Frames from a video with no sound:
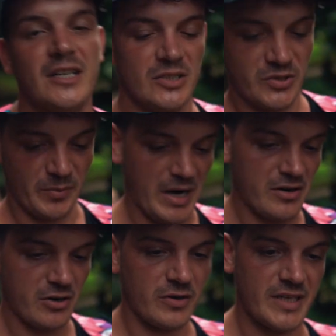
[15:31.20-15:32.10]

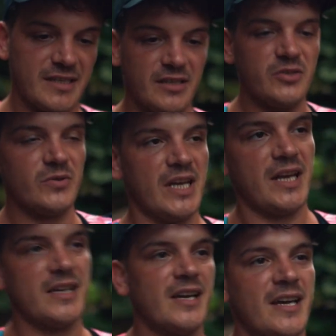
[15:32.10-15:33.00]
Tomorrow is a new
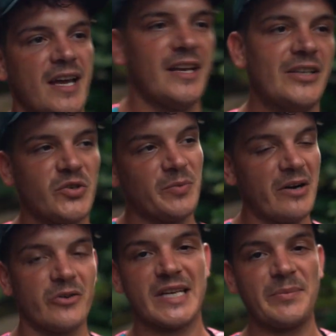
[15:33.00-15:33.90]
day, and in
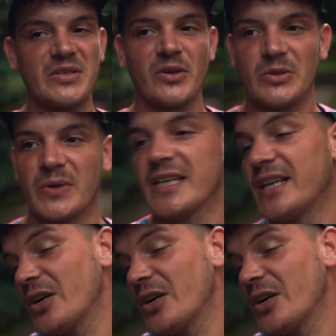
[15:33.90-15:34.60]
tomorrow's episode, we're gonna